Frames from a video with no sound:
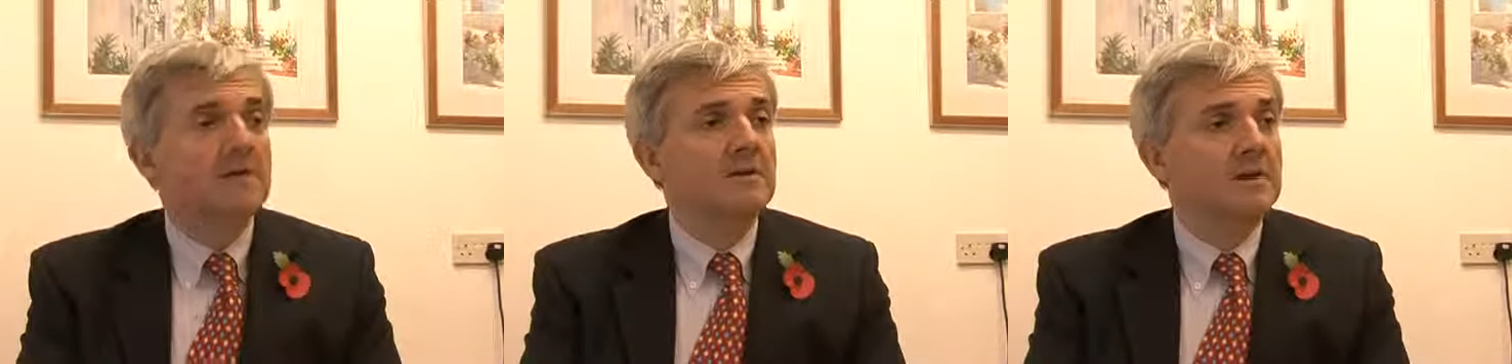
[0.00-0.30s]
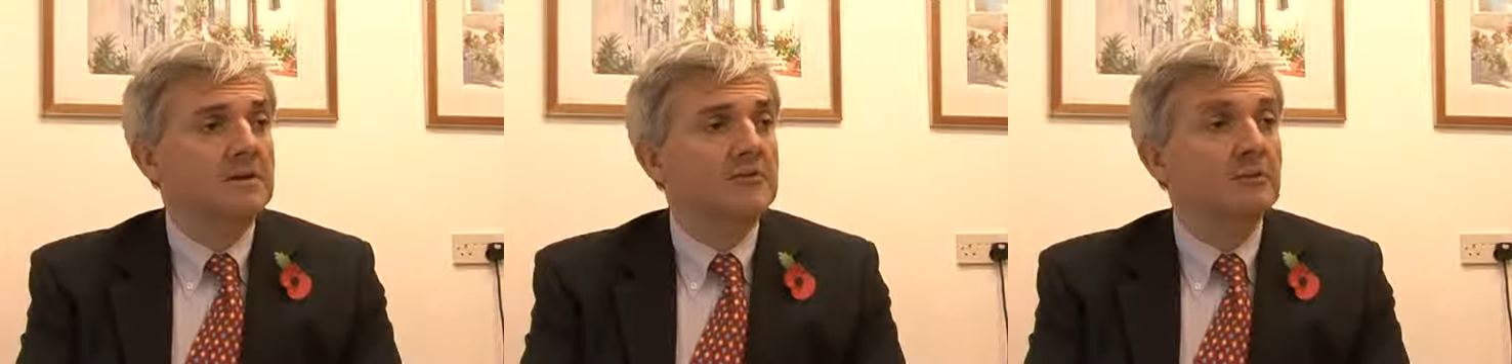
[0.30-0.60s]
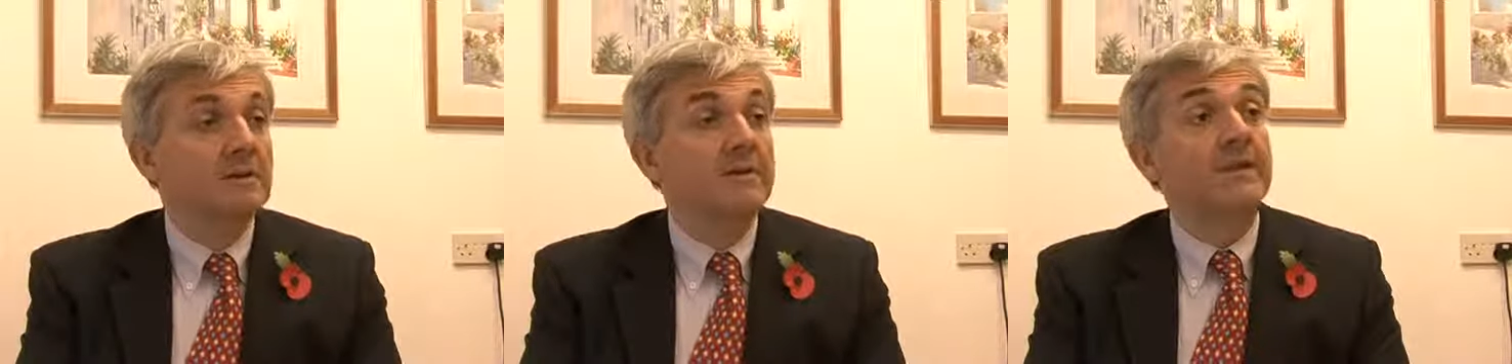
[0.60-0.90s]
that if
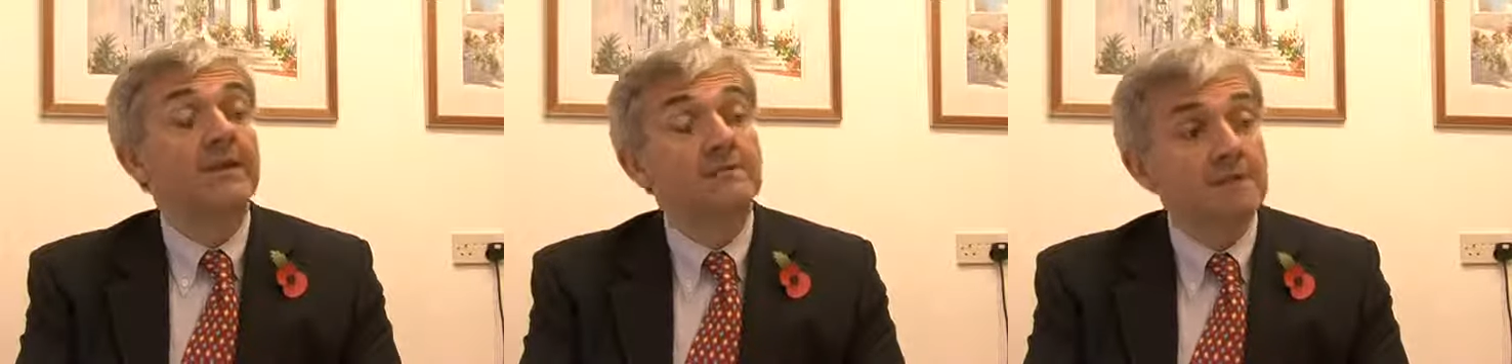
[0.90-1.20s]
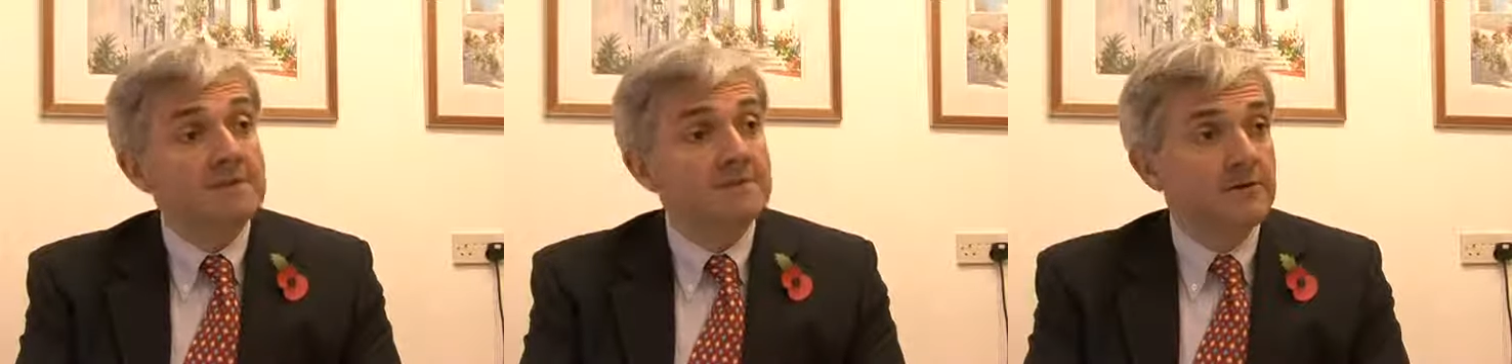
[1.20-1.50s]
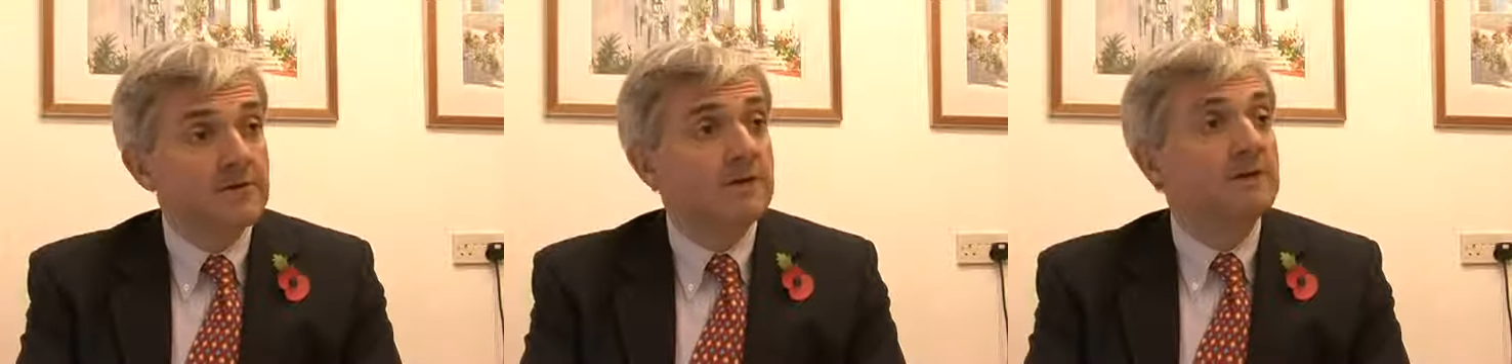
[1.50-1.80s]
when they
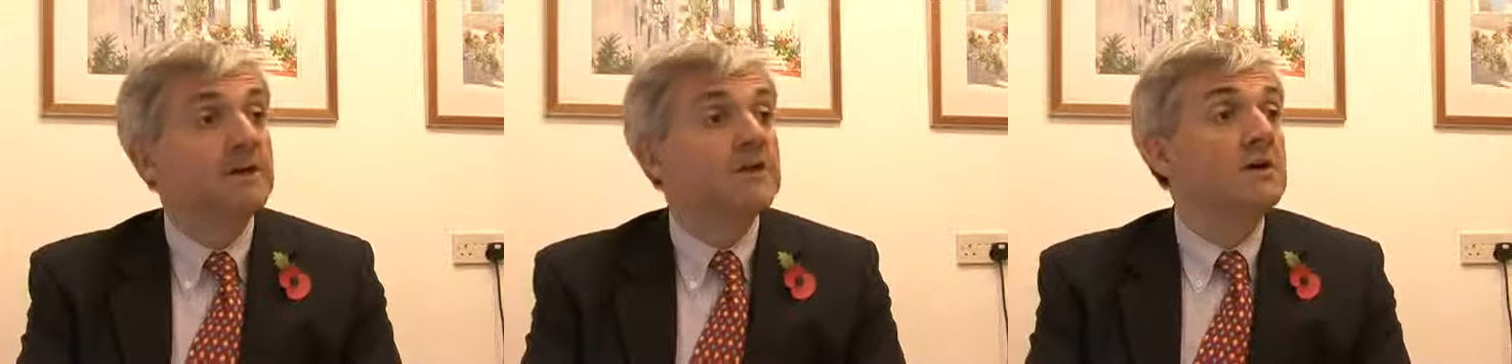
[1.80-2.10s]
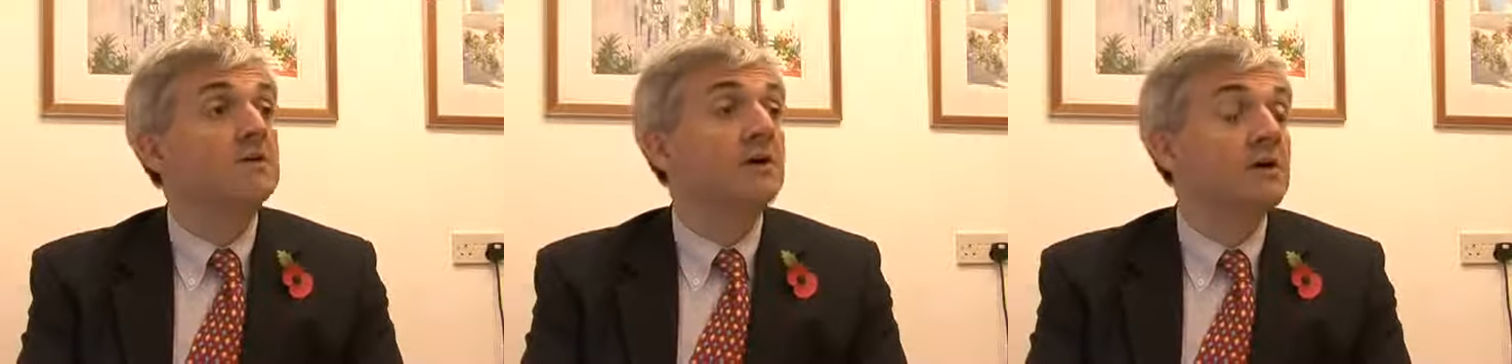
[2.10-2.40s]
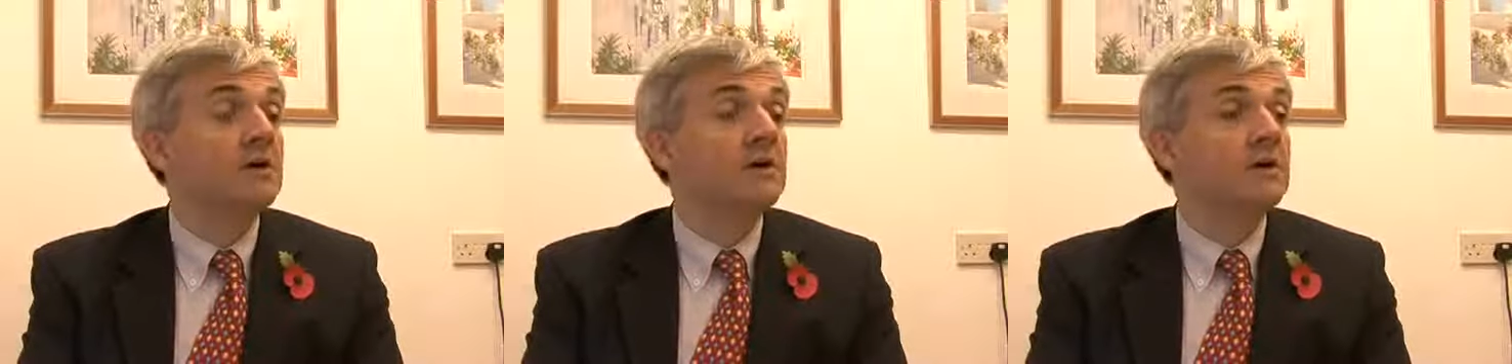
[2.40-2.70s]
graduate they don't
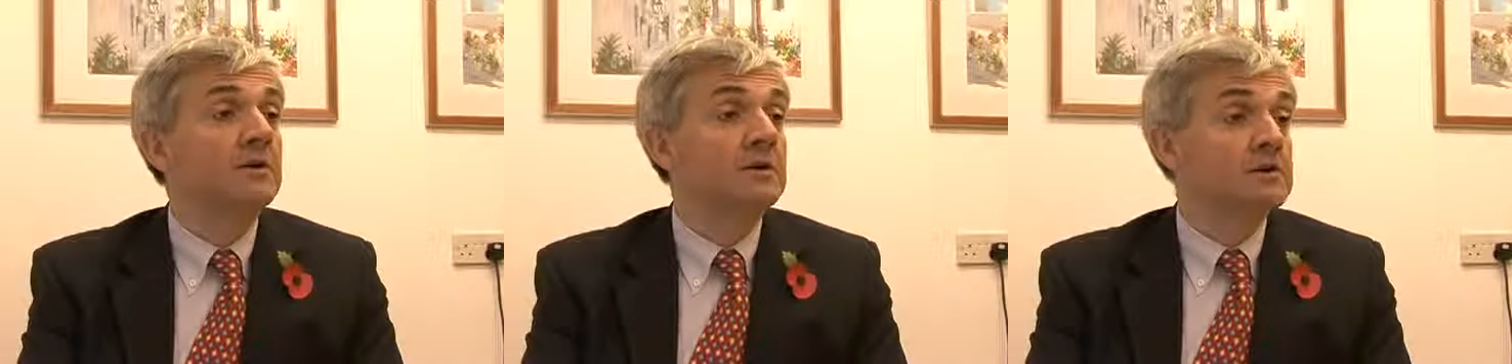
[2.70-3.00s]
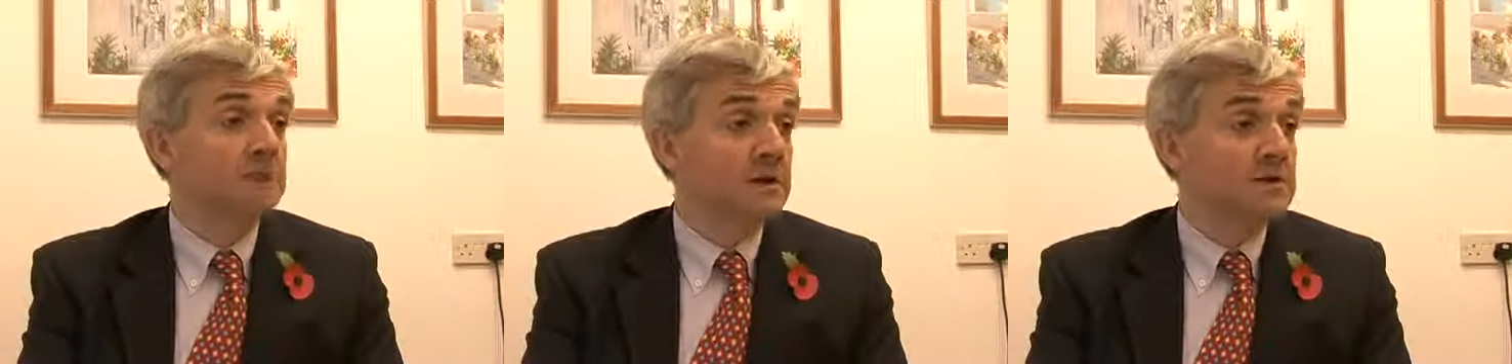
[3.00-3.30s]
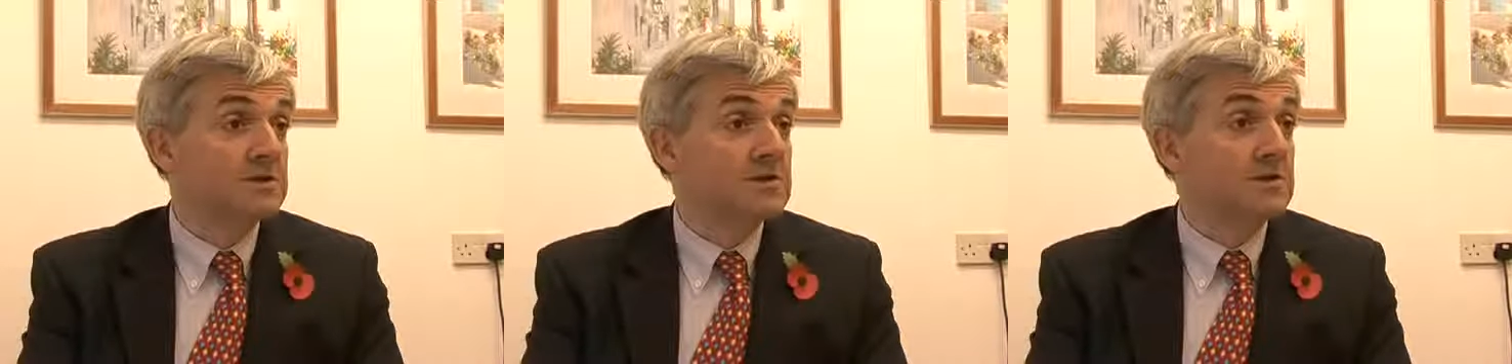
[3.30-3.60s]
earn as
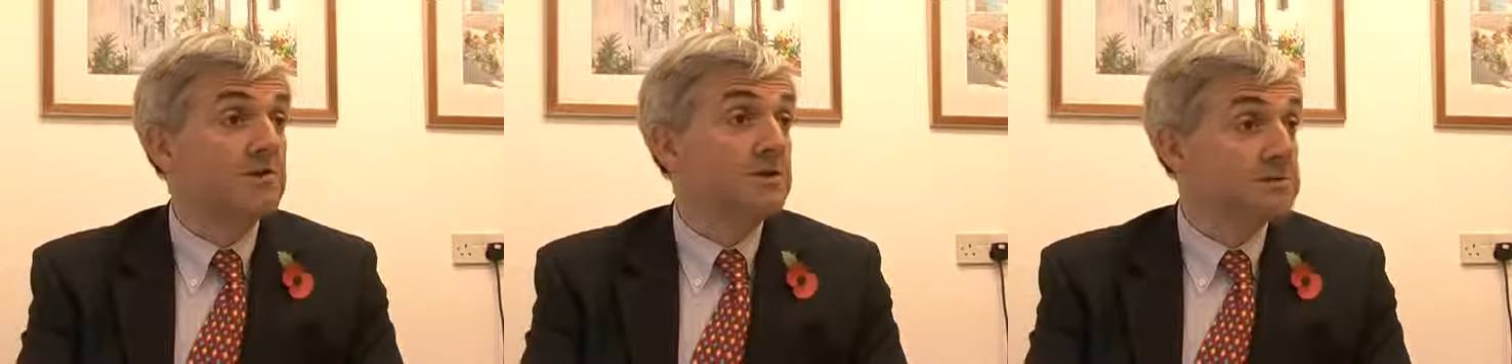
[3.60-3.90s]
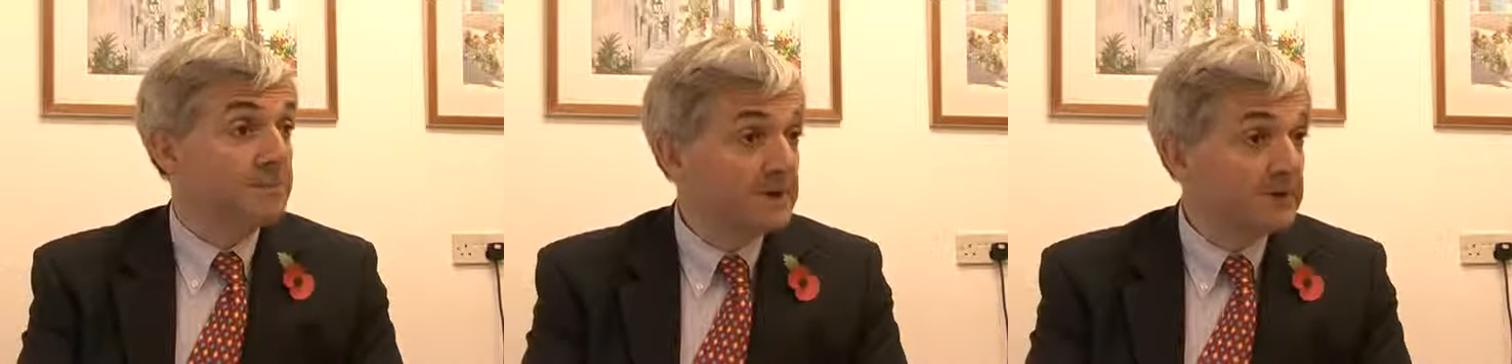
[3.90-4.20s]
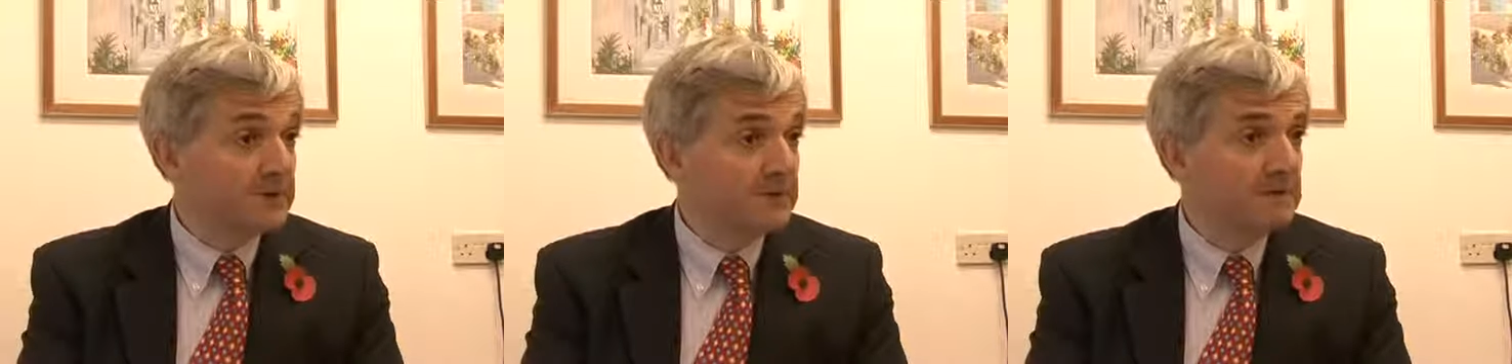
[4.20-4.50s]
much as they were
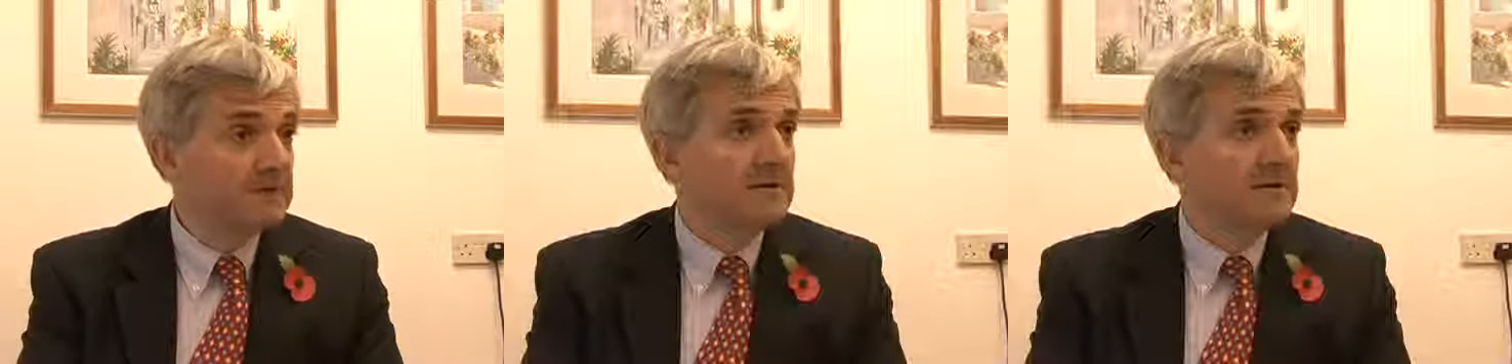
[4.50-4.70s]
expecting,